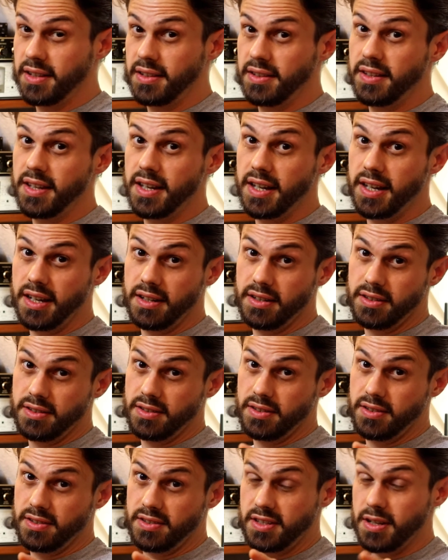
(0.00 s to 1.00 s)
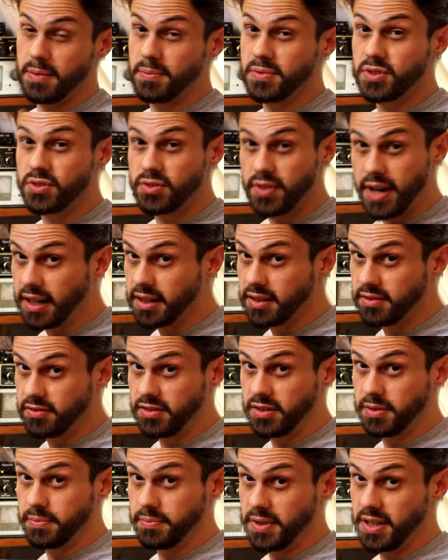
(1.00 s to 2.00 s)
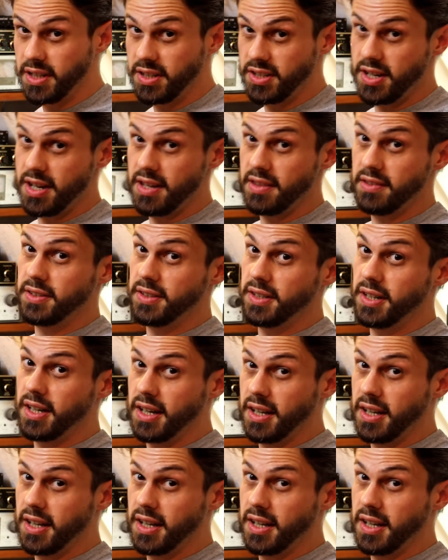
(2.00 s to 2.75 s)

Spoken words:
they subtract from each other.